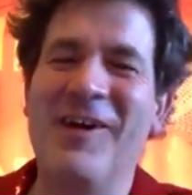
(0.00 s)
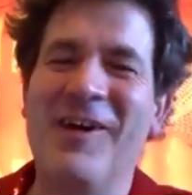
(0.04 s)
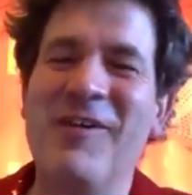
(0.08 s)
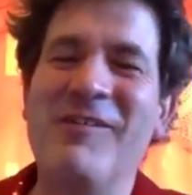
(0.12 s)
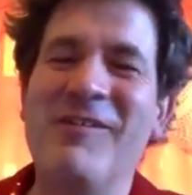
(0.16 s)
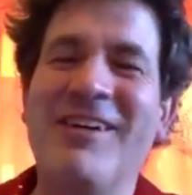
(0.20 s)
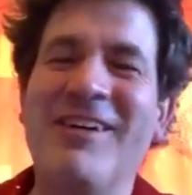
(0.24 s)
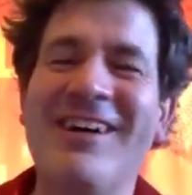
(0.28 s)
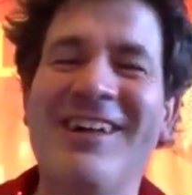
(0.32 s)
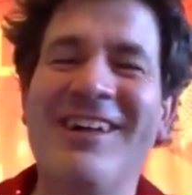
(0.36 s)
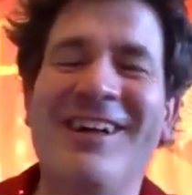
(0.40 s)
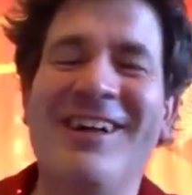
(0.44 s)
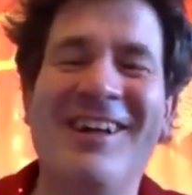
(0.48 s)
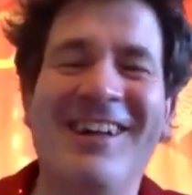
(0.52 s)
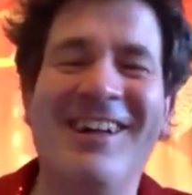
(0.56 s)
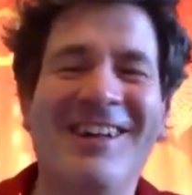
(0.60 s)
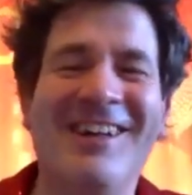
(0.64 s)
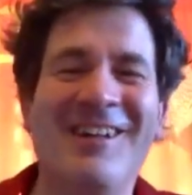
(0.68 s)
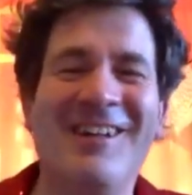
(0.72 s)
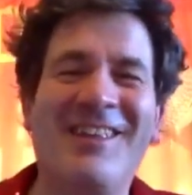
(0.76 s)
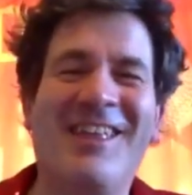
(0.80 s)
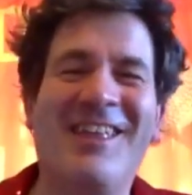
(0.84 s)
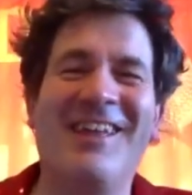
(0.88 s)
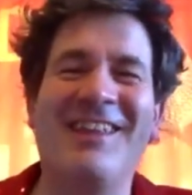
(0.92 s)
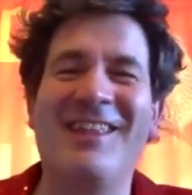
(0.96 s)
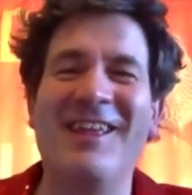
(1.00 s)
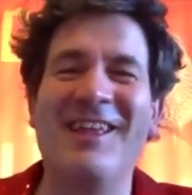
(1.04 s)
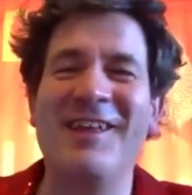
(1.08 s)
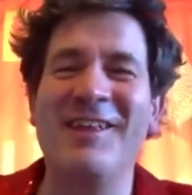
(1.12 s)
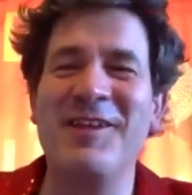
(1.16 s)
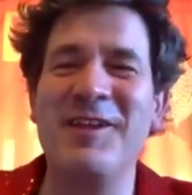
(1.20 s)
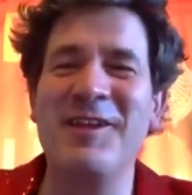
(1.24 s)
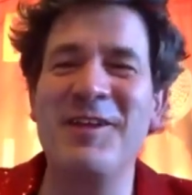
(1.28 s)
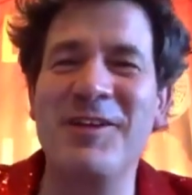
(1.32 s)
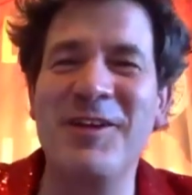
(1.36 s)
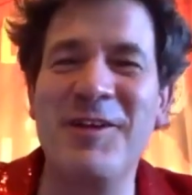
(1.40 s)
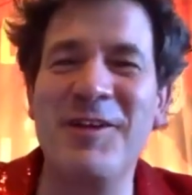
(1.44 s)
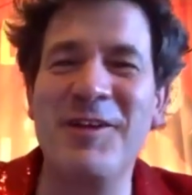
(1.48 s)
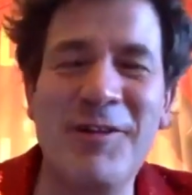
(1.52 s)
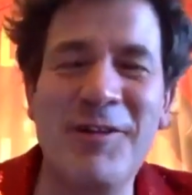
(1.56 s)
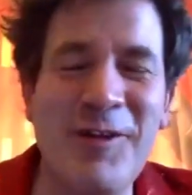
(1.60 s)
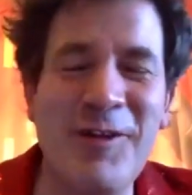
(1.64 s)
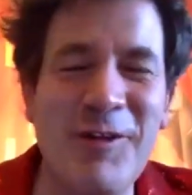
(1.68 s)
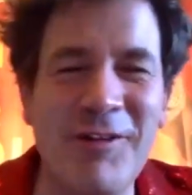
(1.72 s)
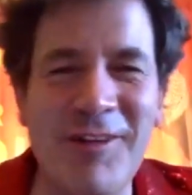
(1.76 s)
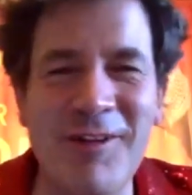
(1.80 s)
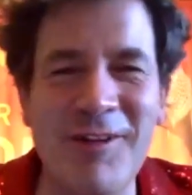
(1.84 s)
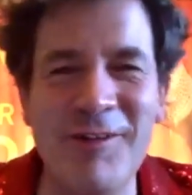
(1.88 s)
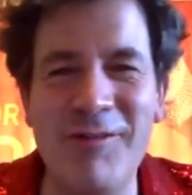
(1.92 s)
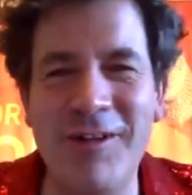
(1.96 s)
All right.
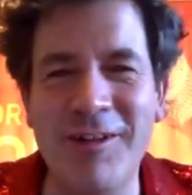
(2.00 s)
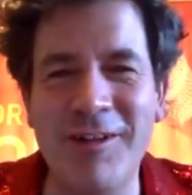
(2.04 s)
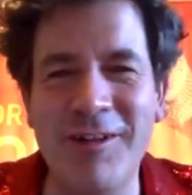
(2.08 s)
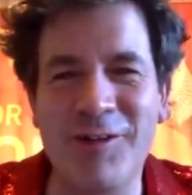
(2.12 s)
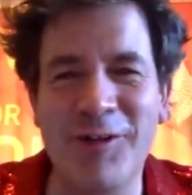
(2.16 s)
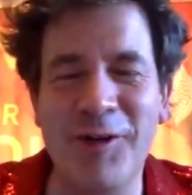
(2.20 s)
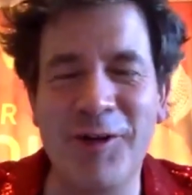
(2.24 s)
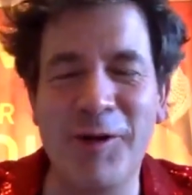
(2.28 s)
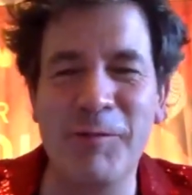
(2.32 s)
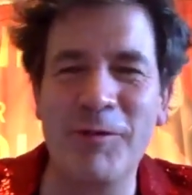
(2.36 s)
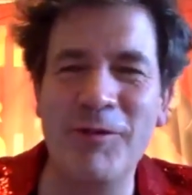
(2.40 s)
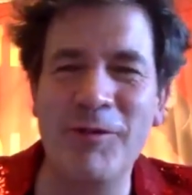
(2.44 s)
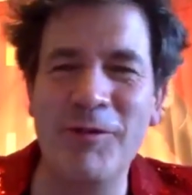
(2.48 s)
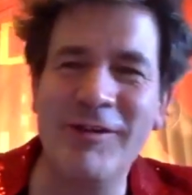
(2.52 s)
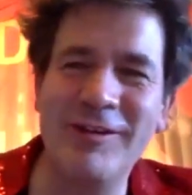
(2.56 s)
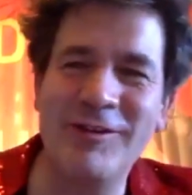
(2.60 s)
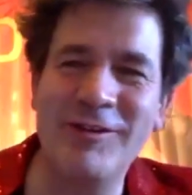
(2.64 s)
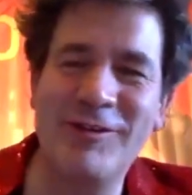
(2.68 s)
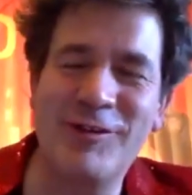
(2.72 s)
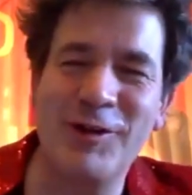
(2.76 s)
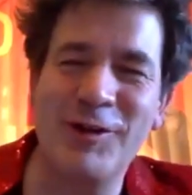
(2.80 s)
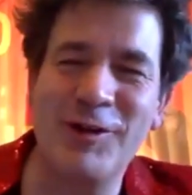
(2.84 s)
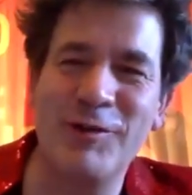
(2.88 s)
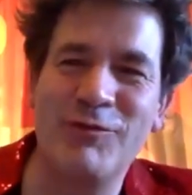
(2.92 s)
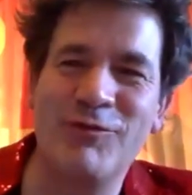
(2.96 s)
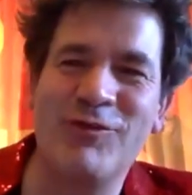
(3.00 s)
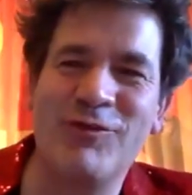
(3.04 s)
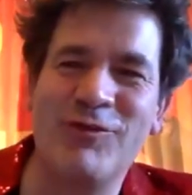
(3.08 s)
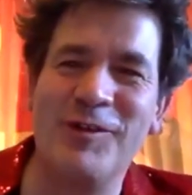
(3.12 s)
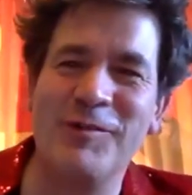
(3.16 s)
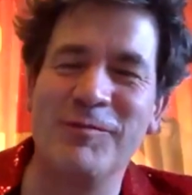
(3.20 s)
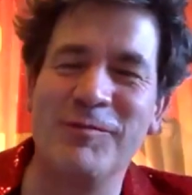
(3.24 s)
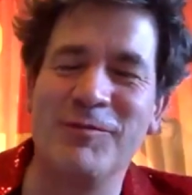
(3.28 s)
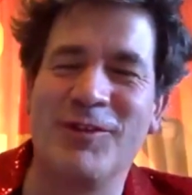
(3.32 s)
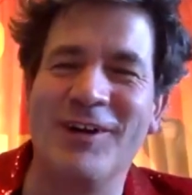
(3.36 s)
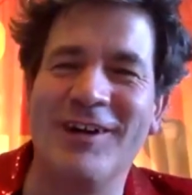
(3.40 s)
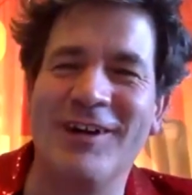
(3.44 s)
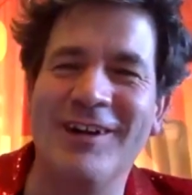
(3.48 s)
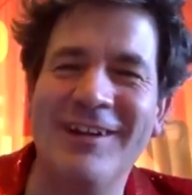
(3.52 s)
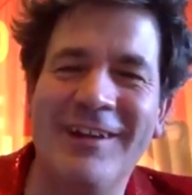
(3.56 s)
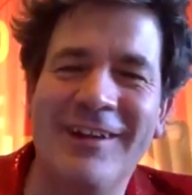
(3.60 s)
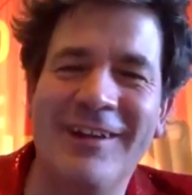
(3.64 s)
You're on top form, Don.